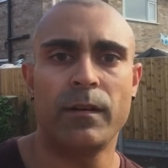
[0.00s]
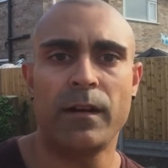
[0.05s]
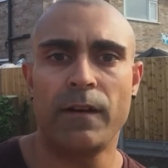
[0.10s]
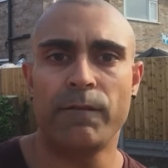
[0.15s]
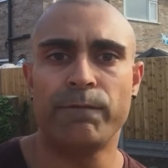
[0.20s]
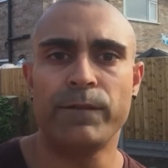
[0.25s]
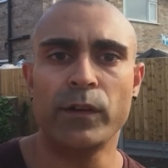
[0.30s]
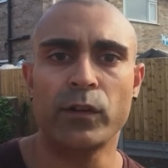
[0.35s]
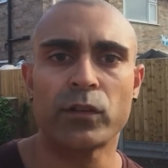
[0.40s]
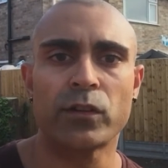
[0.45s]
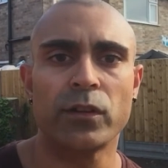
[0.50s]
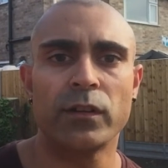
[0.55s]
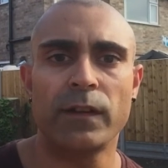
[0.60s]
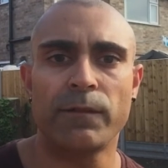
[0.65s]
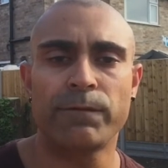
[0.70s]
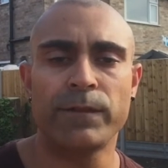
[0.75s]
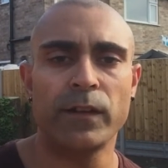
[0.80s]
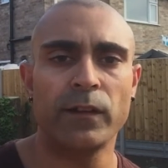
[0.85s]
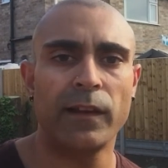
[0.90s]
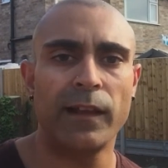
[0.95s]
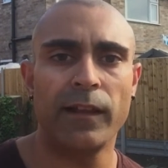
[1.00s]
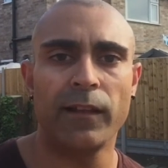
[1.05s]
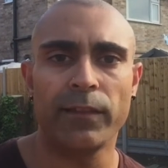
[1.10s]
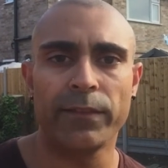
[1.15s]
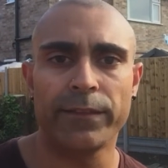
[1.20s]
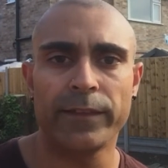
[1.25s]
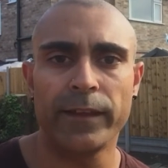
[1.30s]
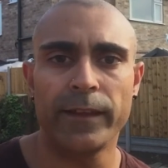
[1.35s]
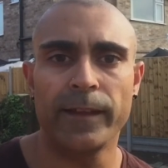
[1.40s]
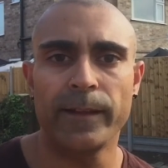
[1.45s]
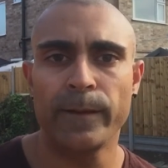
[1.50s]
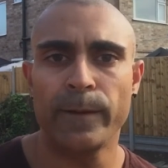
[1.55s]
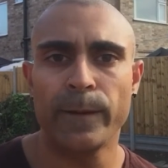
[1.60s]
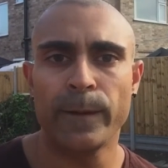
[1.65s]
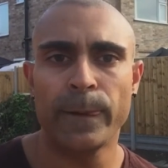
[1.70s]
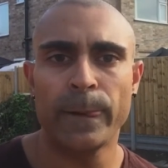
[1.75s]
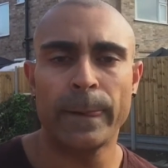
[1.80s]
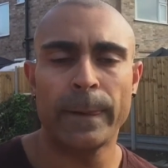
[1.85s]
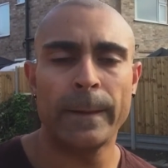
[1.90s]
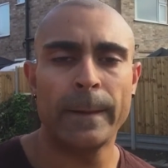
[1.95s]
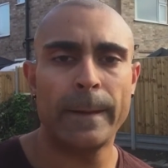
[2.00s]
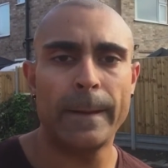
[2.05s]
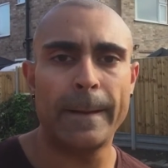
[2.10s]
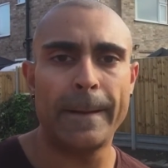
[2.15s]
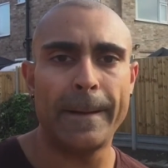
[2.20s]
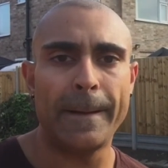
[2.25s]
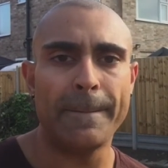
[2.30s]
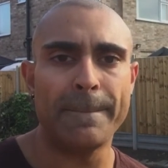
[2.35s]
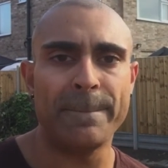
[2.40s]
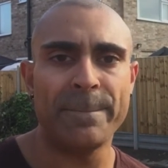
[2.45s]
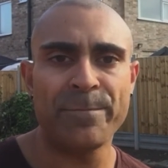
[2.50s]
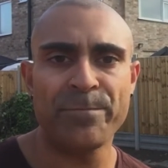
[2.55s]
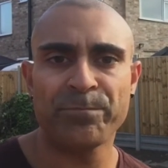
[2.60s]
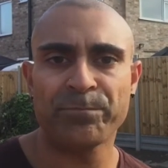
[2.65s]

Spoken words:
I feel good, I feel healthy, um,